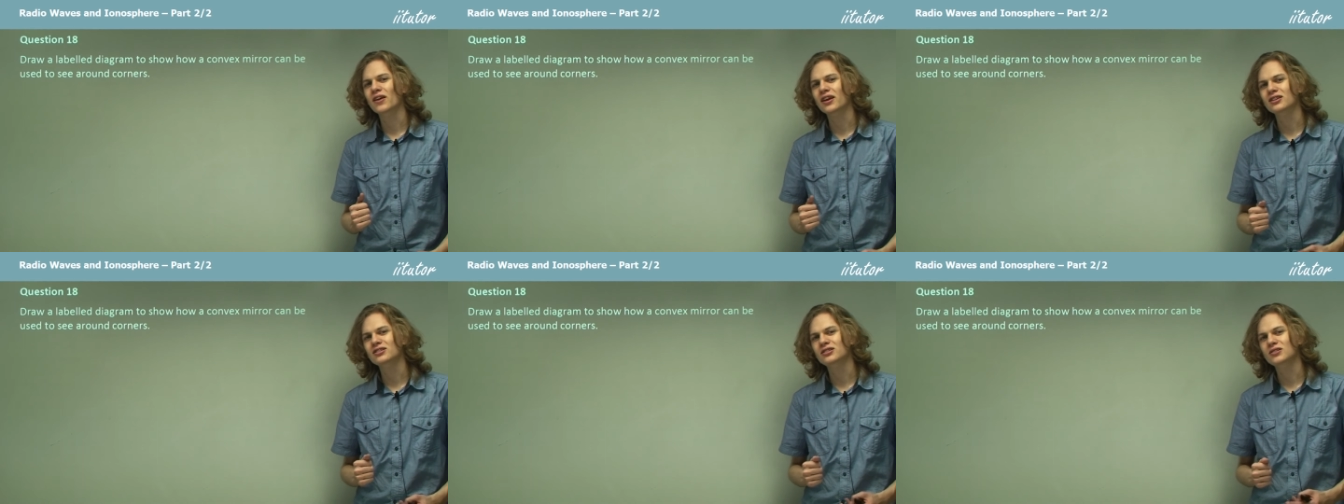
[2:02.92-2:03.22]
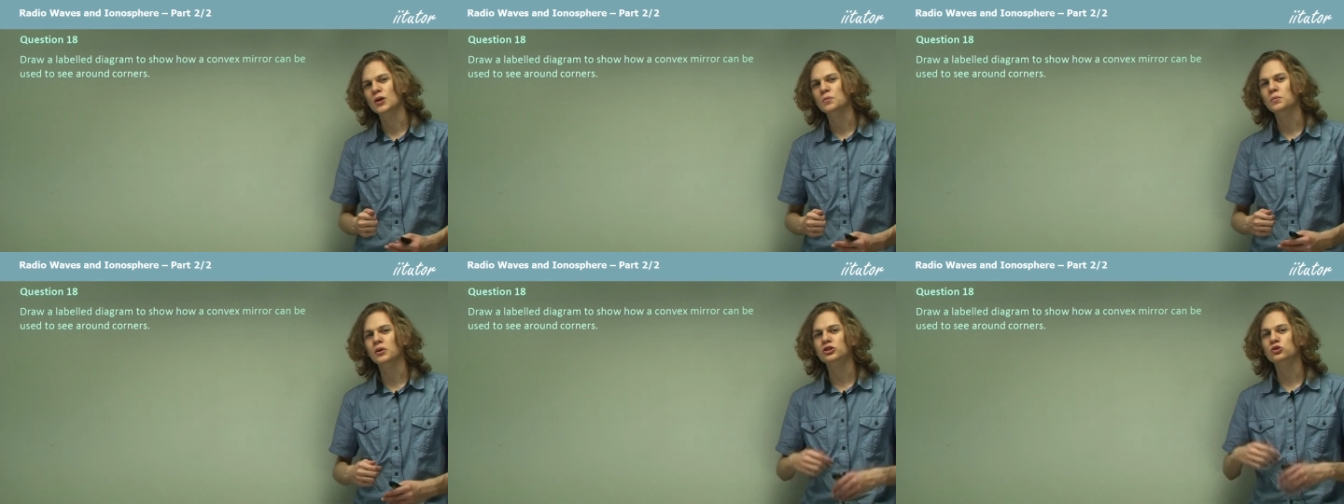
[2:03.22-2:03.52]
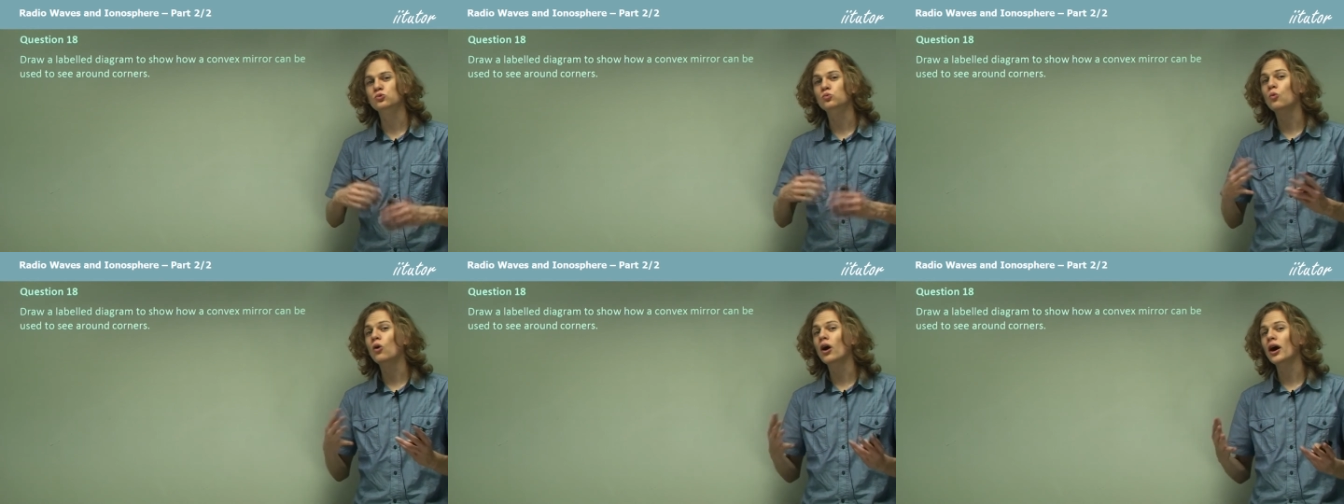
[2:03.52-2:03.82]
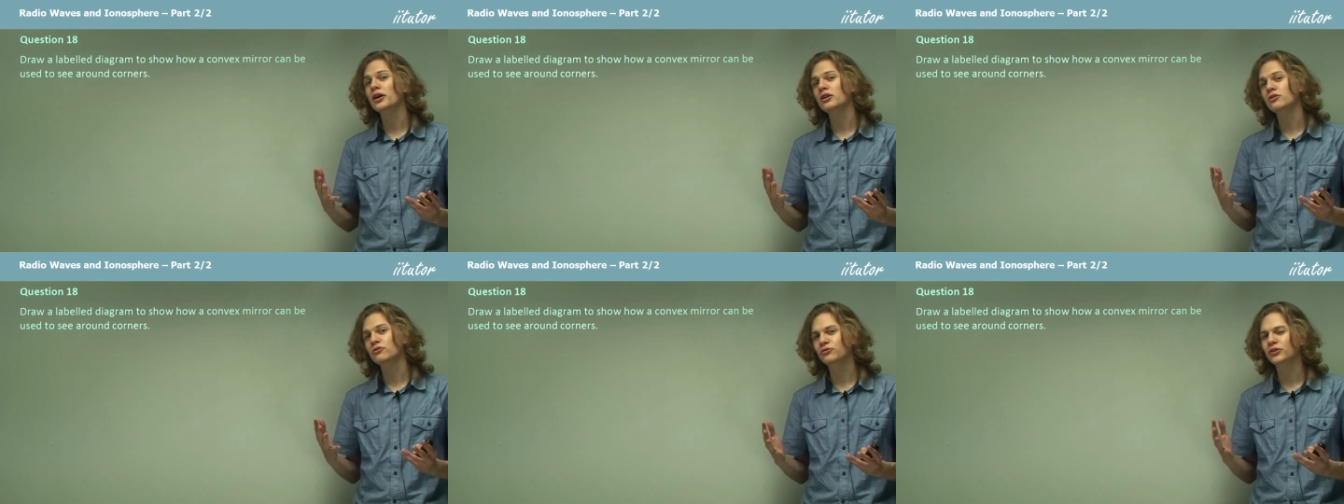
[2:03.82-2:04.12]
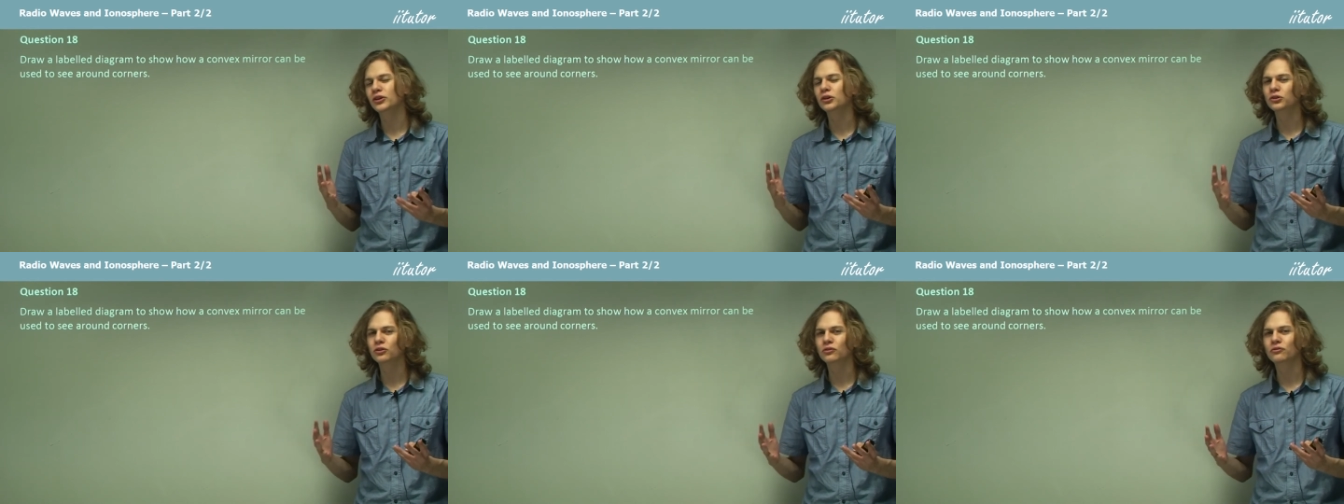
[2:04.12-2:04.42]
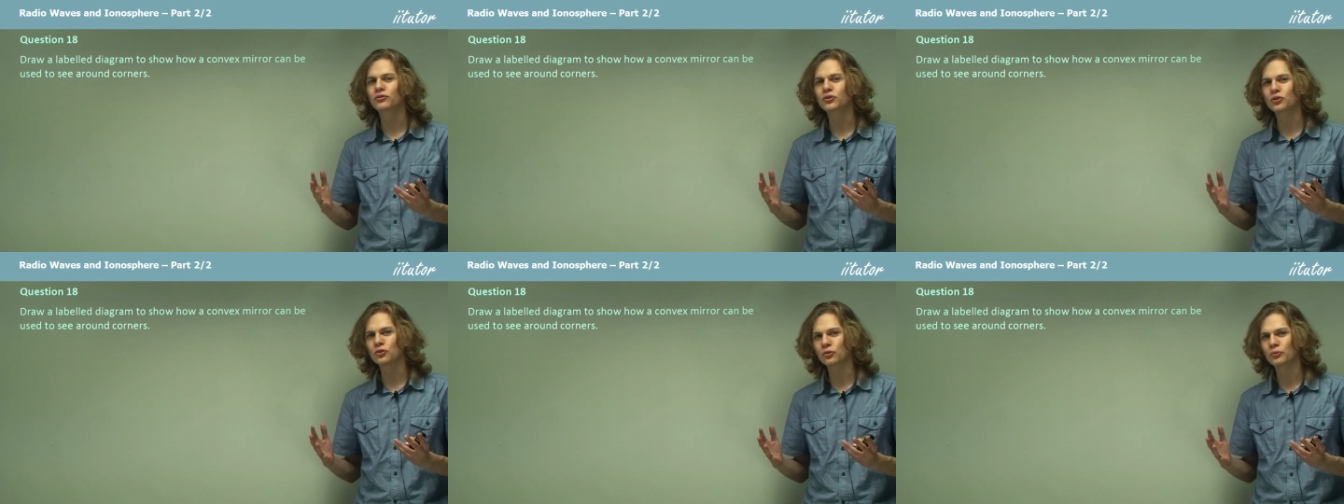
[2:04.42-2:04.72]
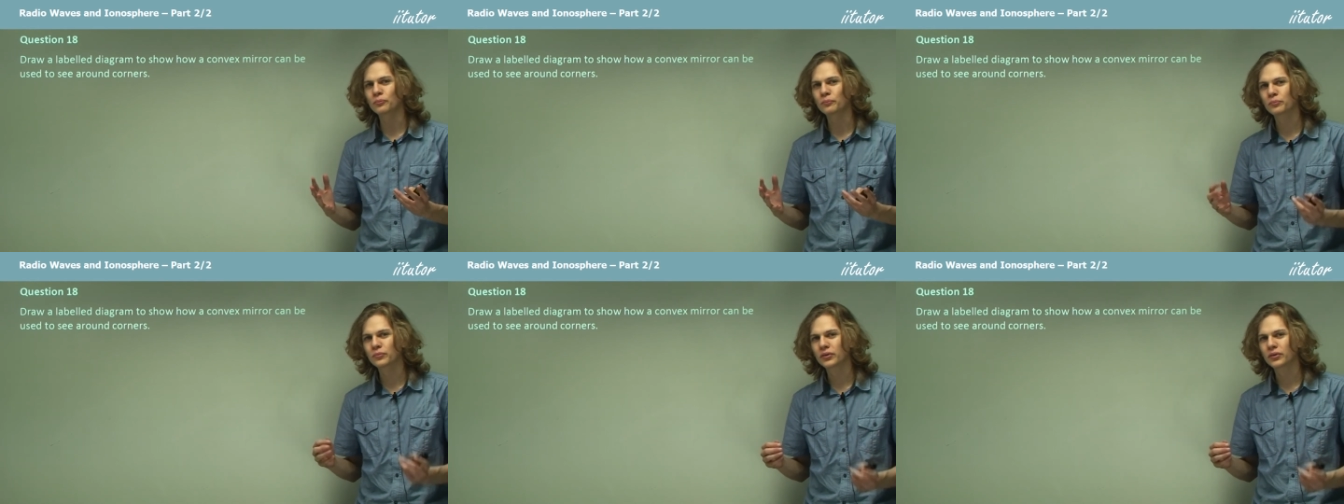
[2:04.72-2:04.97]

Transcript: can see a much wider field of view